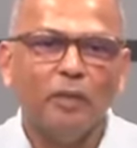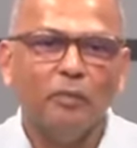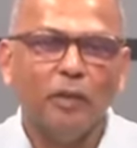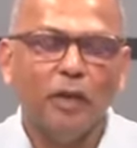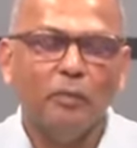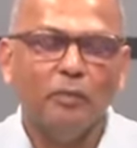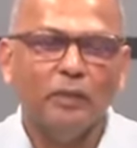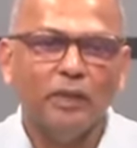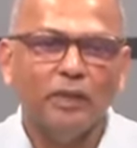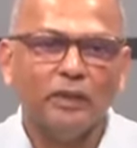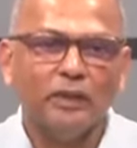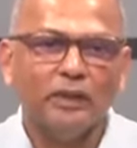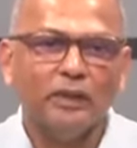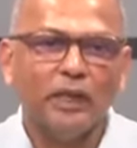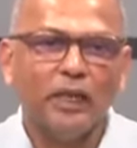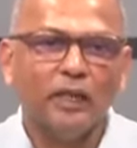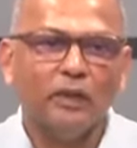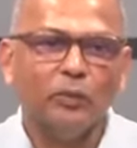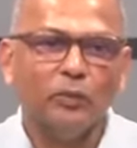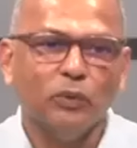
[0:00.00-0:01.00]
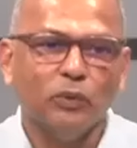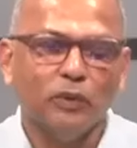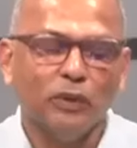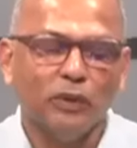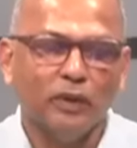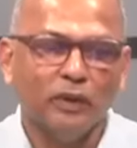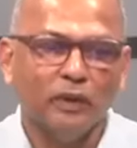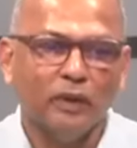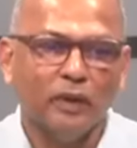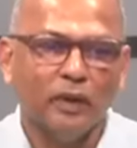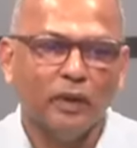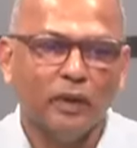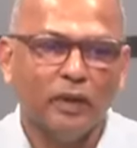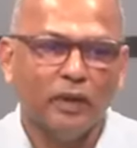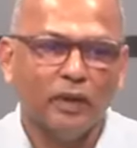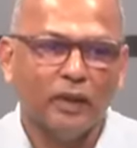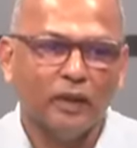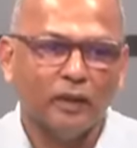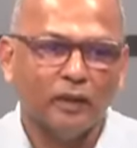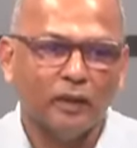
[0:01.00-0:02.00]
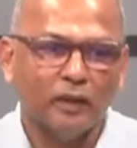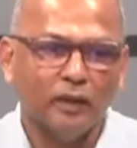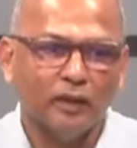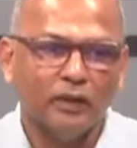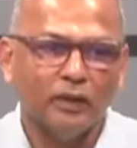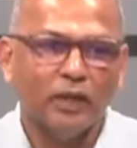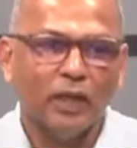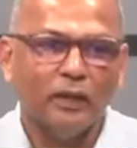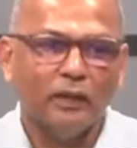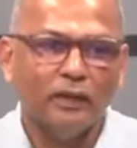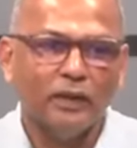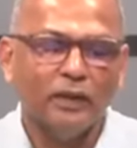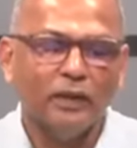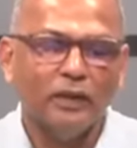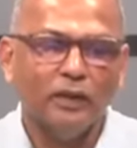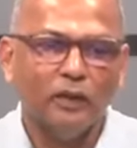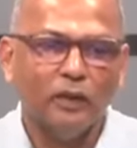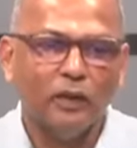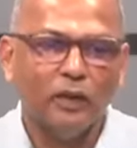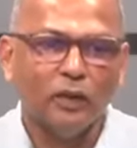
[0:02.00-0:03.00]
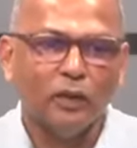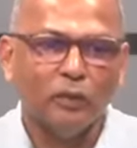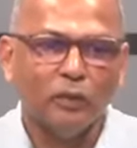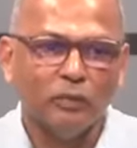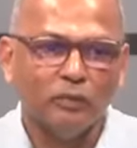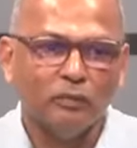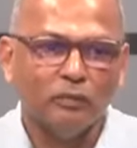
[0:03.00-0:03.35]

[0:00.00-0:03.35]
members that were consulted or